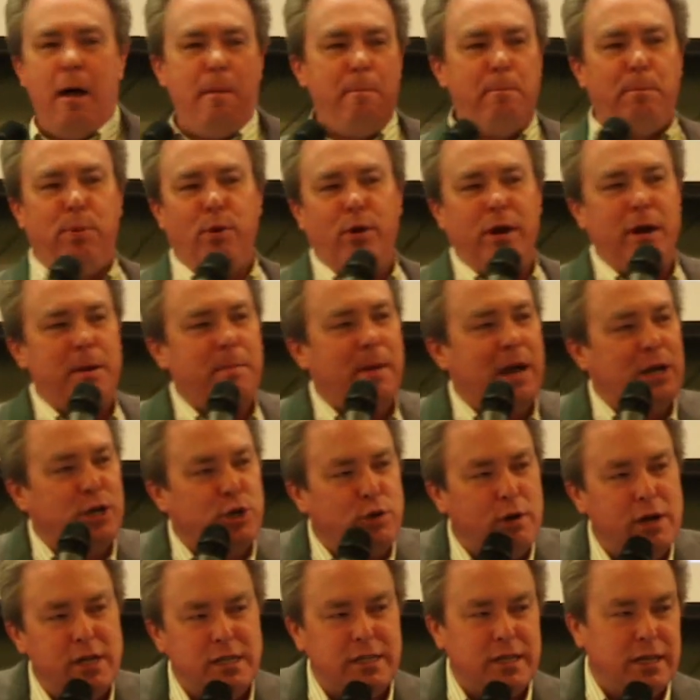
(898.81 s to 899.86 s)
I'm putting my
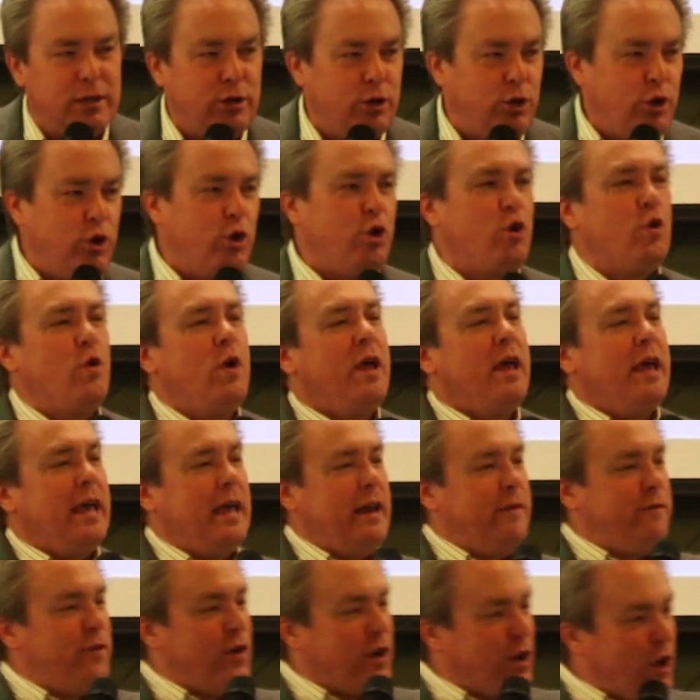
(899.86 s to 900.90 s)
trust in you.
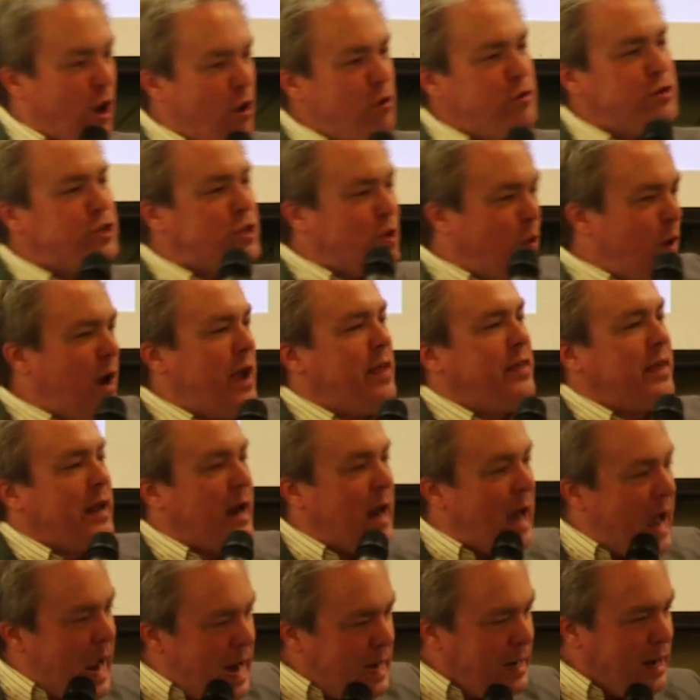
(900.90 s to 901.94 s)
And if it goes the way that I